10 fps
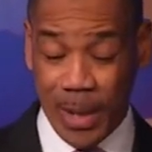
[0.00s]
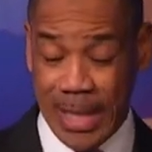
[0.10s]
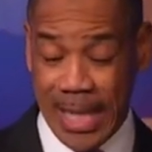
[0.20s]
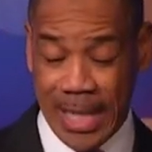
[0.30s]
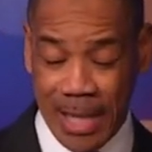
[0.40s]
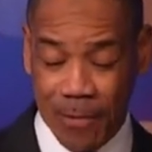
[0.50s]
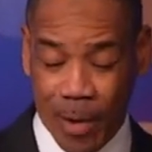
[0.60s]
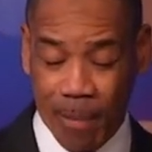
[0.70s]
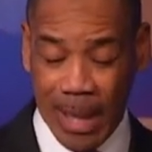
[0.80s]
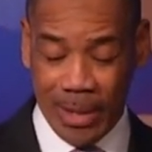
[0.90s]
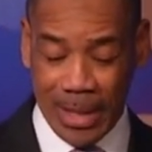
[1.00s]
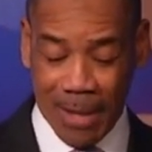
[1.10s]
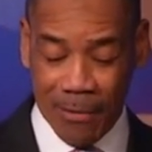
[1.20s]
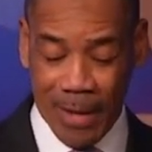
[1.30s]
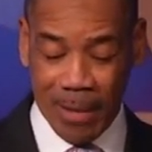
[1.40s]
We thank God for our
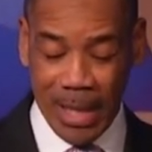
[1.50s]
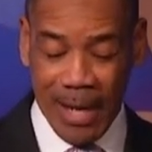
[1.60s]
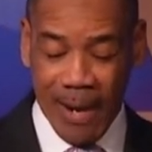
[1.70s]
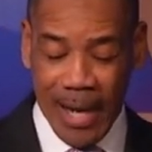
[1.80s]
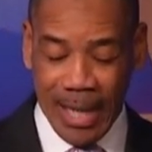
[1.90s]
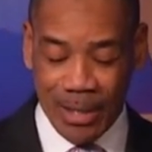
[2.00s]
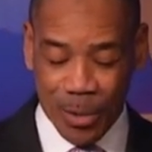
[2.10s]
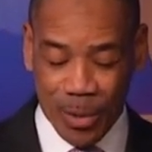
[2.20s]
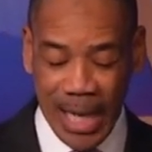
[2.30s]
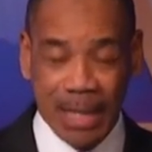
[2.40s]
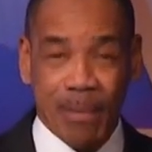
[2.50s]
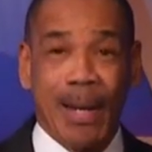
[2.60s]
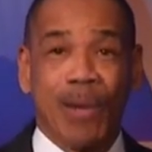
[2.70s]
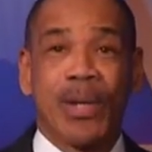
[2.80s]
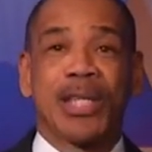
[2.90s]
mountaintop family. And so glad to be
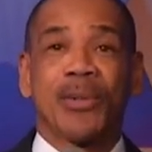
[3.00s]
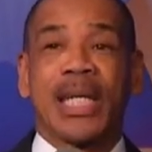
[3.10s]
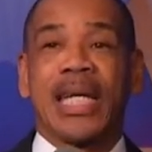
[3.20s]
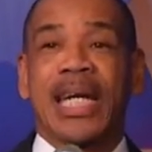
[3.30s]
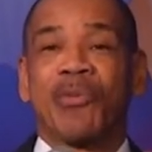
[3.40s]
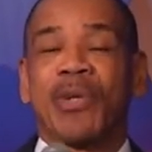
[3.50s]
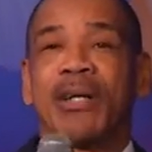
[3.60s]
back with you again.